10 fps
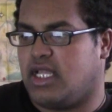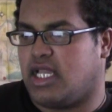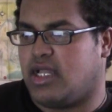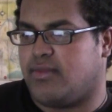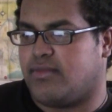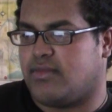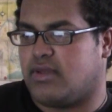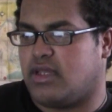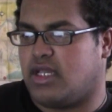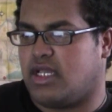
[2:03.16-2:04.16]
but
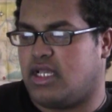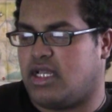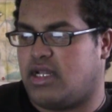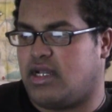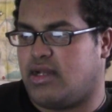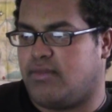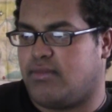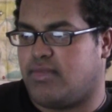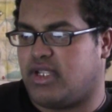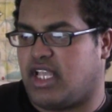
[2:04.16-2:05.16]

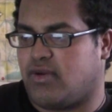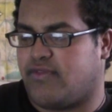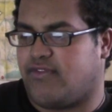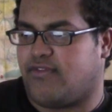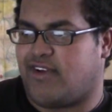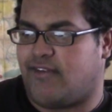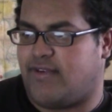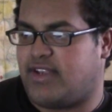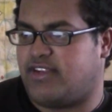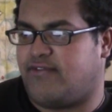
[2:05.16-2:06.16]
like with Final
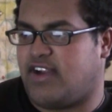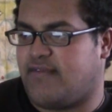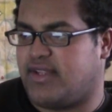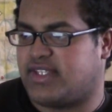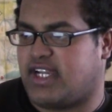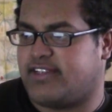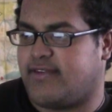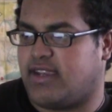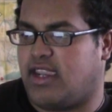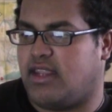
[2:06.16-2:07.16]
Fantasy V and Skies
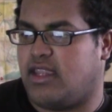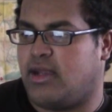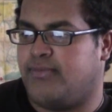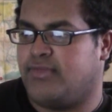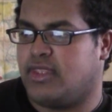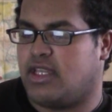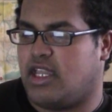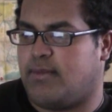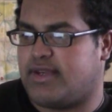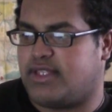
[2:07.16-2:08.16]
of Arcadia,
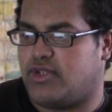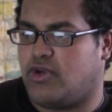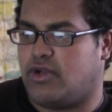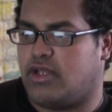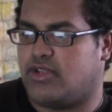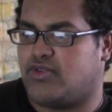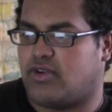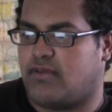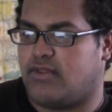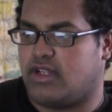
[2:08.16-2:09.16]
it makes the journey
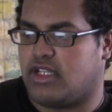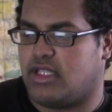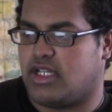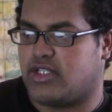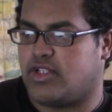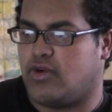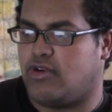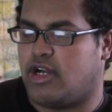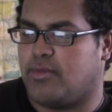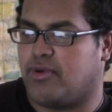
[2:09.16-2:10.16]
sort of like a
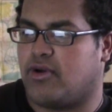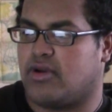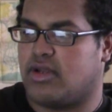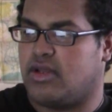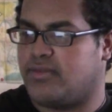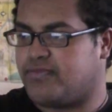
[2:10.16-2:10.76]
slow burn.